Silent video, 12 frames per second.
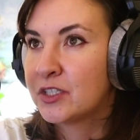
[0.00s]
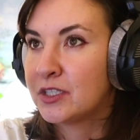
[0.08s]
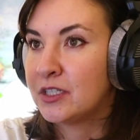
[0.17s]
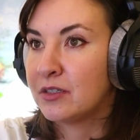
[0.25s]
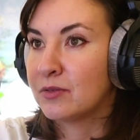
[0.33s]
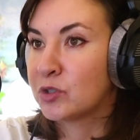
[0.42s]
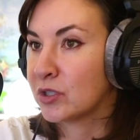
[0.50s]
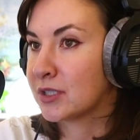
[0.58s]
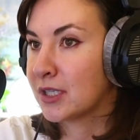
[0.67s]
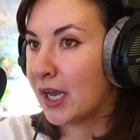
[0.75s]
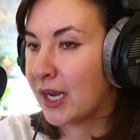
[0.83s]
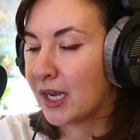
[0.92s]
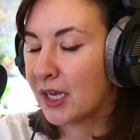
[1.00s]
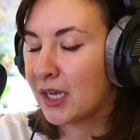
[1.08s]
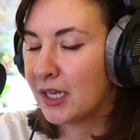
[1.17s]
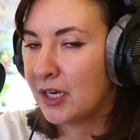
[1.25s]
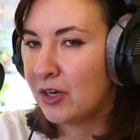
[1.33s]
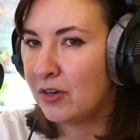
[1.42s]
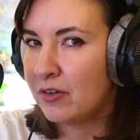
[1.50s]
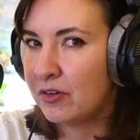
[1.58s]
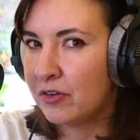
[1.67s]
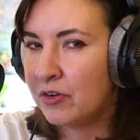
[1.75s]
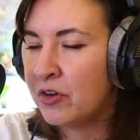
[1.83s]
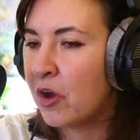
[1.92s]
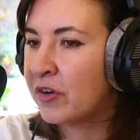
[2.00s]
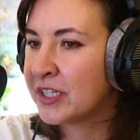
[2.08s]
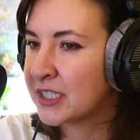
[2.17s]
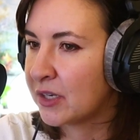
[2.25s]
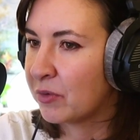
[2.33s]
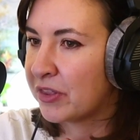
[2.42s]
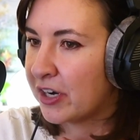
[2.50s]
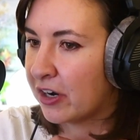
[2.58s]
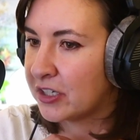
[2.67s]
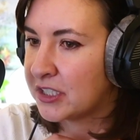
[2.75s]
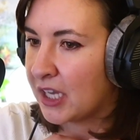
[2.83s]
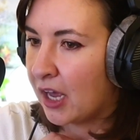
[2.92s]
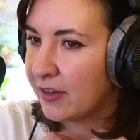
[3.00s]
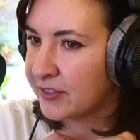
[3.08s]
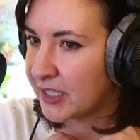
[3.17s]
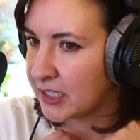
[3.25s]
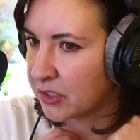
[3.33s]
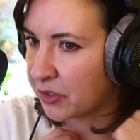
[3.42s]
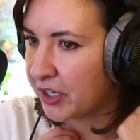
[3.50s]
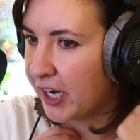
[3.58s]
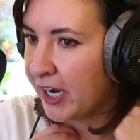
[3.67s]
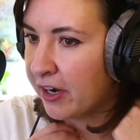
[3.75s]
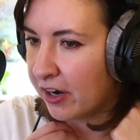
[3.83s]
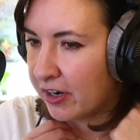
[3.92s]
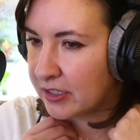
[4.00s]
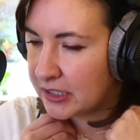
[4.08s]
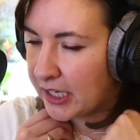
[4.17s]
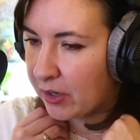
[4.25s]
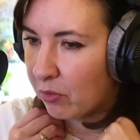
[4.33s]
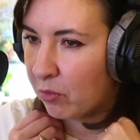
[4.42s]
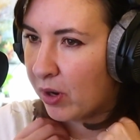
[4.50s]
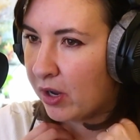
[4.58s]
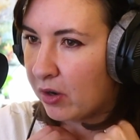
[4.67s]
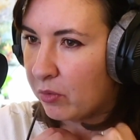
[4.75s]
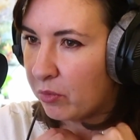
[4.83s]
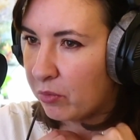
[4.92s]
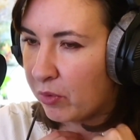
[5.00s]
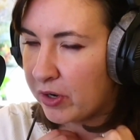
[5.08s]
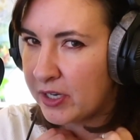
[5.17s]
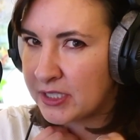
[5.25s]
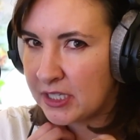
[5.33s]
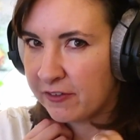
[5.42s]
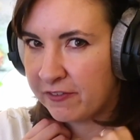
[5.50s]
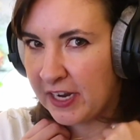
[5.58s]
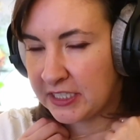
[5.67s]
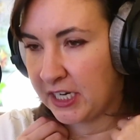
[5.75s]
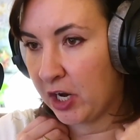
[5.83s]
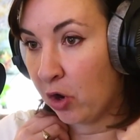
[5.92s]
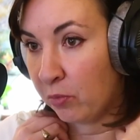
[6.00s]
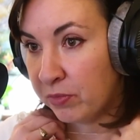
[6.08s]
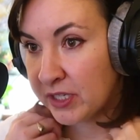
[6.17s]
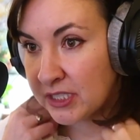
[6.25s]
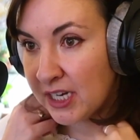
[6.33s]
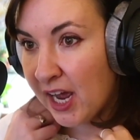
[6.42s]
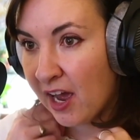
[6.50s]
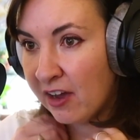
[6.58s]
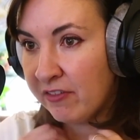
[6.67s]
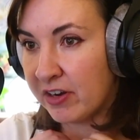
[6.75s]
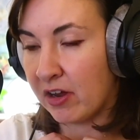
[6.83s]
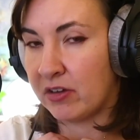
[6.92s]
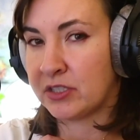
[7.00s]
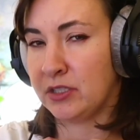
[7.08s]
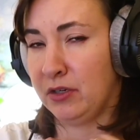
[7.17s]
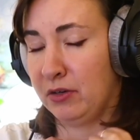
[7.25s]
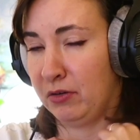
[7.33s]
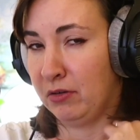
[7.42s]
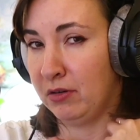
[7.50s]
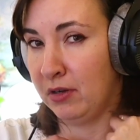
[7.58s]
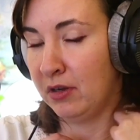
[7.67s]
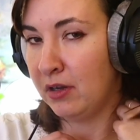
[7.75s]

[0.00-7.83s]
to just like noticing within ourselves as creators, like what is the effect I hope this to have? And also,